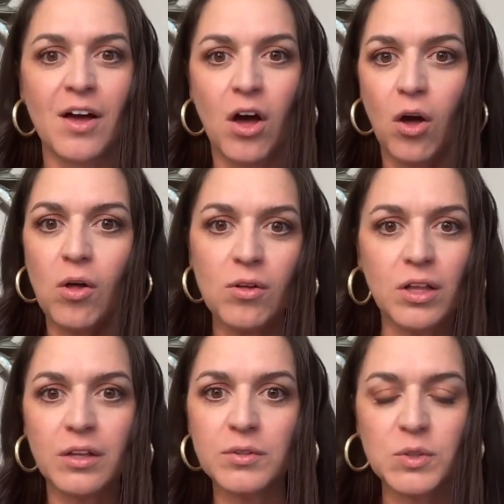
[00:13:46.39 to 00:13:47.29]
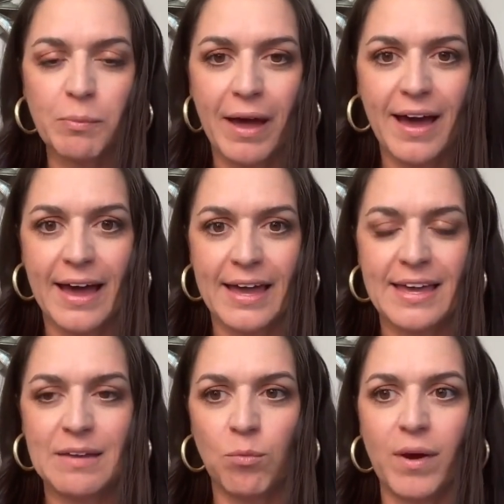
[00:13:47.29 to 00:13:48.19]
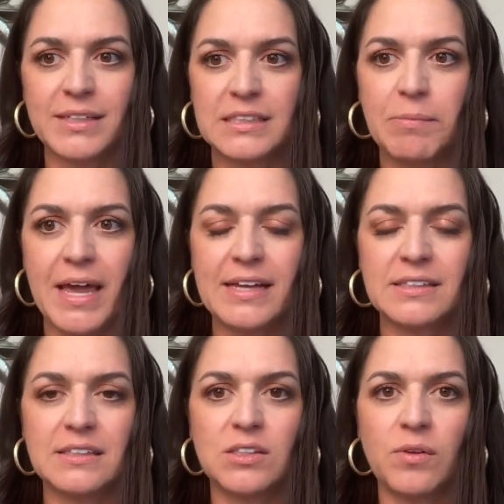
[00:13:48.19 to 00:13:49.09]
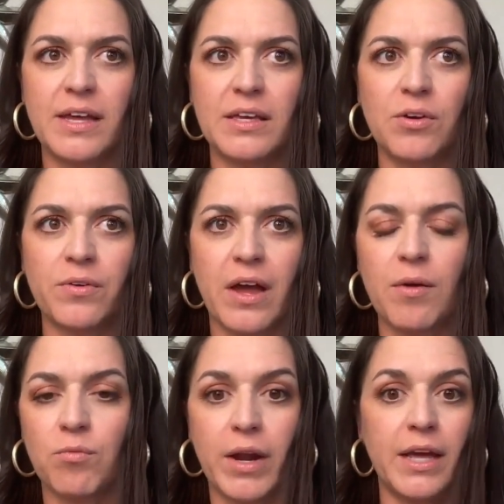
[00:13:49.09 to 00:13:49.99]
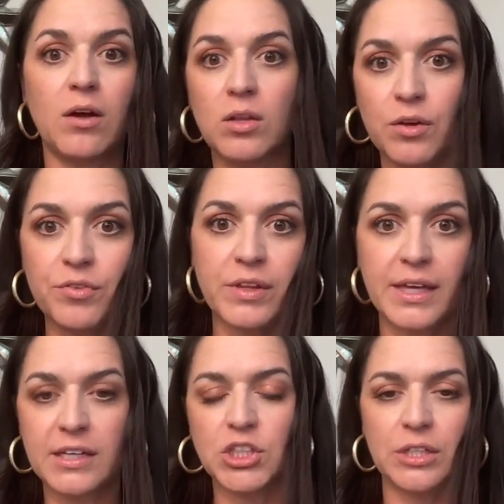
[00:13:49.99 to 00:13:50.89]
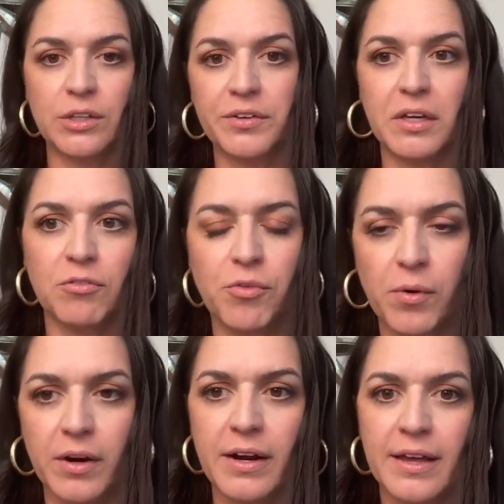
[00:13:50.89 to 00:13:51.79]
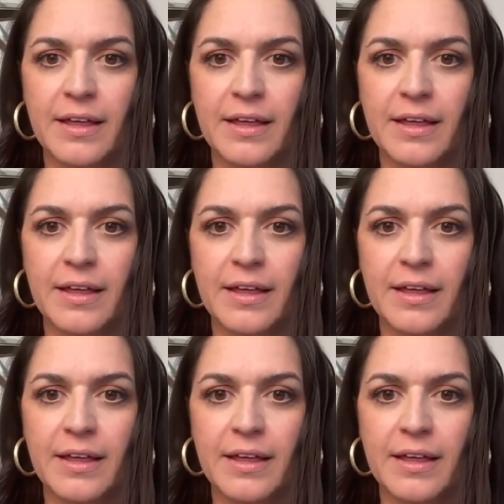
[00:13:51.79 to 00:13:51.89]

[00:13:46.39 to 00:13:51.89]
all close by in one space so that you're not running all over the kitchen looking for